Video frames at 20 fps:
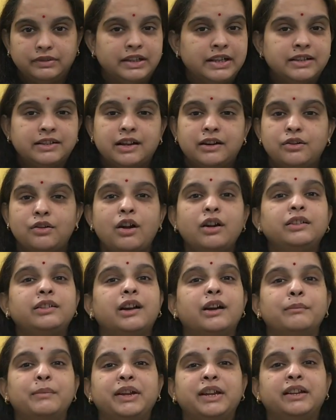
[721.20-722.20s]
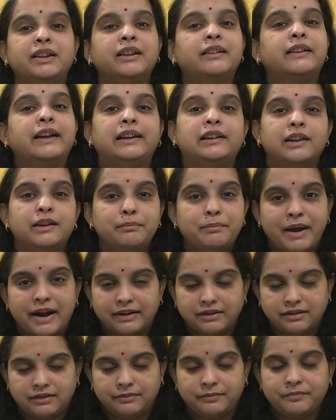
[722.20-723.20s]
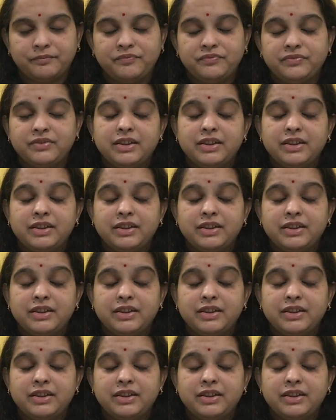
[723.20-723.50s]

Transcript: These are not coming in a regular pattern.